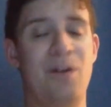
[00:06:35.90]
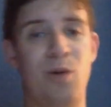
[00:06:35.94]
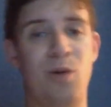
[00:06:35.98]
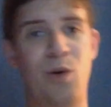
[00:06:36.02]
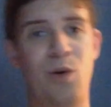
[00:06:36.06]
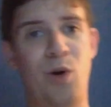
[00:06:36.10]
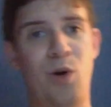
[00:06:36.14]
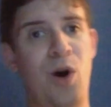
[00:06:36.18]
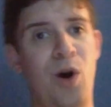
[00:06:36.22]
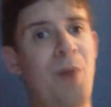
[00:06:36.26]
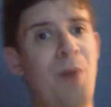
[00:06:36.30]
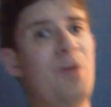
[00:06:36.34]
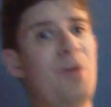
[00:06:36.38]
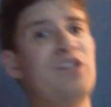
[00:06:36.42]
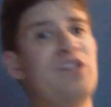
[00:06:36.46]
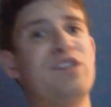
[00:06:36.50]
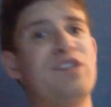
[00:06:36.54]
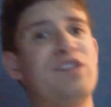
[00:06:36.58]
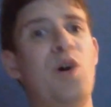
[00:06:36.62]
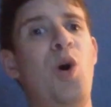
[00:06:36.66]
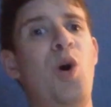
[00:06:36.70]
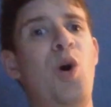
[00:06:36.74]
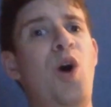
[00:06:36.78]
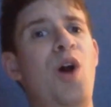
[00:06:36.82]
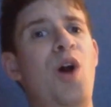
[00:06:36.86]
almost
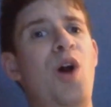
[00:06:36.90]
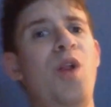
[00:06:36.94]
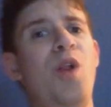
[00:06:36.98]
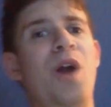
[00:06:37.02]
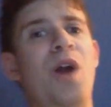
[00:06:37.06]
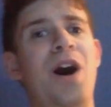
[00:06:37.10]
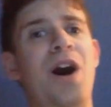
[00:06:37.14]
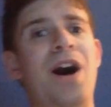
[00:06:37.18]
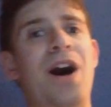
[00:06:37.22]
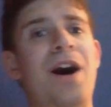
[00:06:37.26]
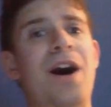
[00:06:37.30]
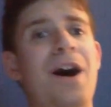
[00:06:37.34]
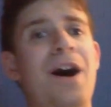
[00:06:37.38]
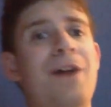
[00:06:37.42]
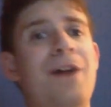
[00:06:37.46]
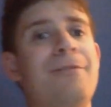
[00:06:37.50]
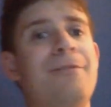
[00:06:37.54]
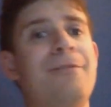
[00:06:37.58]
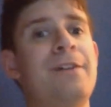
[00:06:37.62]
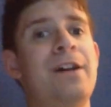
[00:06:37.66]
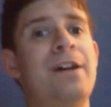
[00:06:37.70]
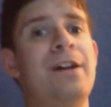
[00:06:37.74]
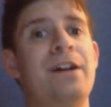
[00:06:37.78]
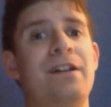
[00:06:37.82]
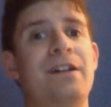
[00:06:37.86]
all of
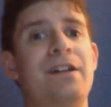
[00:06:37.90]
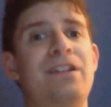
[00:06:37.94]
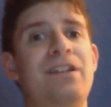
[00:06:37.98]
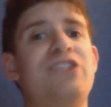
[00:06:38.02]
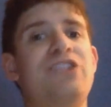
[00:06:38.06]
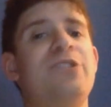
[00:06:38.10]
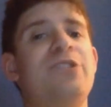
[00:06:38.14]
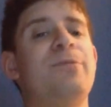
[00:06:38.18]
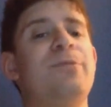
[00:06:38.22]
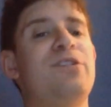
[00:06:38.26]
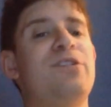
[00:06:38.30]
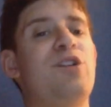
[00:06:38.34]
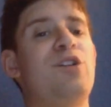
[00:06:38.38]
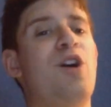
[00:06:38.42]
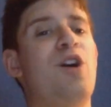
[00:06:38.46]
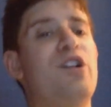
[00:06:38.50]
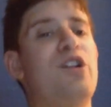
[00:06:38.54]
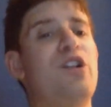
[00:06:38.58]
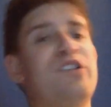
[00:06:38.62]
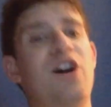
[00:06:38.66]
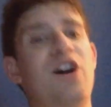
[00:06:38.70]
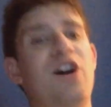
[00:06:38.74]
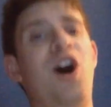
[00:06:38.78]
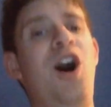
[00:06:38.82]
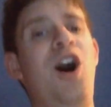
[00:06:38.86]
the
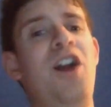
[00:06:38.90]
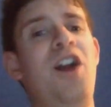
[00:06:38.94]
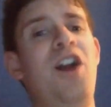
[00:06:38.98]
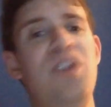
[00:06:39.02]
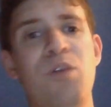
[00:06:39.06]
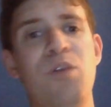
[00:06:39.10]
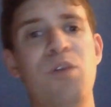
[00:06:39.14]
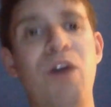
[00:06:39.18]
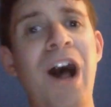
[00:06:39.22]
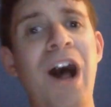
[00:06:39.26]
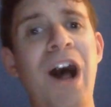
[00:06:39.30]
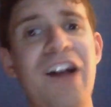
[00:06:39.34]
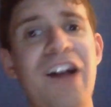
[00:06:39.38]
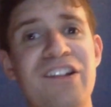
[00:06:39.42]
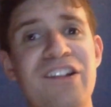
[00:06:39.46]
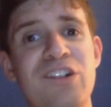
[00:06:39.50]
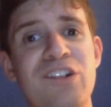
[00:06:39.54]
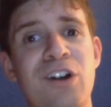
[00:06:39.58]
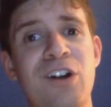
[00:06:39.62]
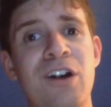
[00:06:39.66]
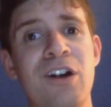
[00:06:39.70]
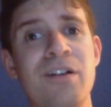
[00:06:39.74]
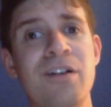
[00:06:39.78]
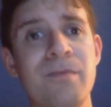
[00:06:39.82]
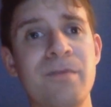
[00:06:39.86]
superstars on the
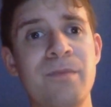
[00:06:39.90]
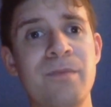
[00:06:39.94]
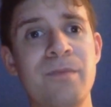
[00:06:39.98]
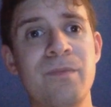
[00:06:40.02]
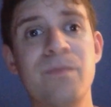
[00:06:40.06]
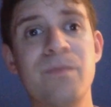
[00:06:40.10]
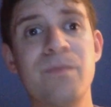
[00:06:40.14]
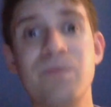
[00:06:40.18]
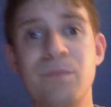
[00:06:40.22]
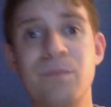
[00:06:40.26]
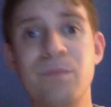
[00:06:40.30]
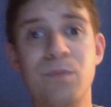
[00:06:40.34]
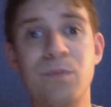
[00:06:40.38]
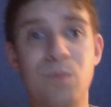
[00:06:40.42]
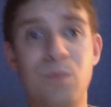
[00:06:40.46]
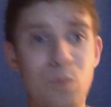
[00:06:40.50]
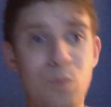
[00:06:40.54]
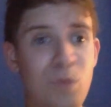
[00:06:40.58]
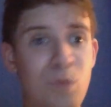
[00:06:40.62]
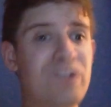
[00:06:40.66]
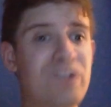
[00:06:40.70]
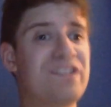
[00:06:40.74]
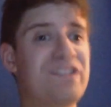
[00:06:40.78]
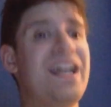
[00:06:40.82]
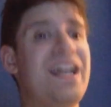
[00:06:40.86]
roster
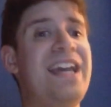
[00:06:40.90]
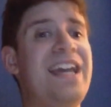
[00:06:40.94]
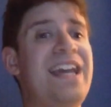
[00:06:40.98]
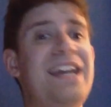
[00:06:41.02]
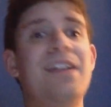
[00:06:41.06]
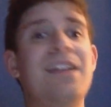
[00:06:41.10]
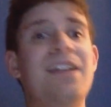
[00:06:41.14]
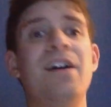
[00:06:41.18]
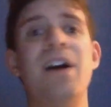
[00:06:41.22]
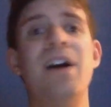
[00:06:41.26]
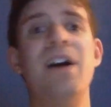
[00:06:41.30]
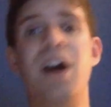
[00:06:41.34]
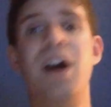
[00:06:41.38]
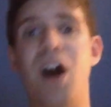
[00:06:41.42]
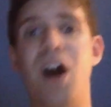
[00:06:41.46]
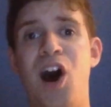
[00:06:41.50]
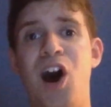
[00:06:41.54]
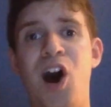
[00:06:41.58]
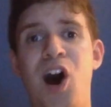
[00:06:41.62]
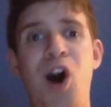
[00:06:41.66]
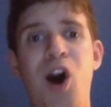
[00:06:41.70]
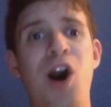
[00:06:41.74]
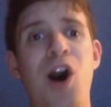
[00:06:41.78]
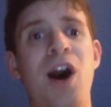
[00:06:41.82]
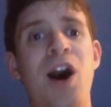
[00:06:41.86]
were staying
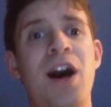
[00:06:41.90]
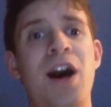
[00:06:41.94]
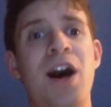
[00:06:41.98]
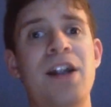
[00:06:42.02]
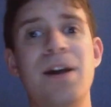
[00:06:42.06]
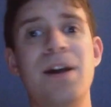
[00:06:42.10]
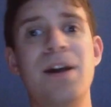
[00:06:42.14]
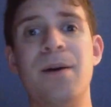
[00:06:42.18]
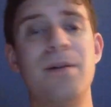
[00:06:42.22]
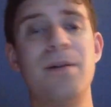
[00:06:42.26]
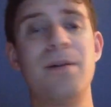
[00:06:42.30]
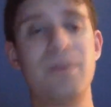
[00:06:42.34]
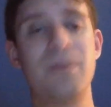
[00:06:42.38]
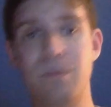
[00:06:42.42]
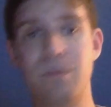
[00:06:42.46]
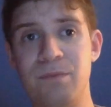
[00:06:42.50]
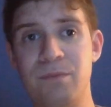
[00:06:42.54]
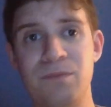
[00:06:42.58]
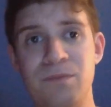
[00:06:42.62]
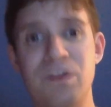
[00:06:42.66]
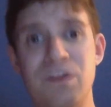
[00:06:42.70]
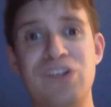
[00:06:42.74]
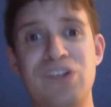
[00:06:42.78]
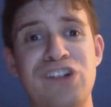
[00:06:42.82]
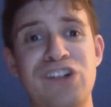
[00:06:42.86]
on
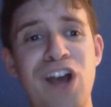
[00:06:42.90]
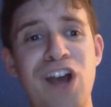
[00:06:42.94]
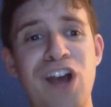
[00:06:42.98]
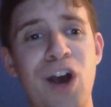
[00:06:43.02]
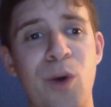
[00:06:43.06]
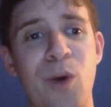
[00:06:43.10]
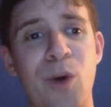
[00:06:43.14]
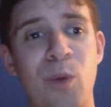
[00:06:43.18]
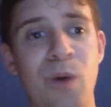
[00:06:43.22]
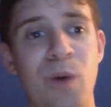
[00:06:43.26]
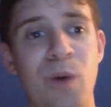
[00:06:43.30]
the show.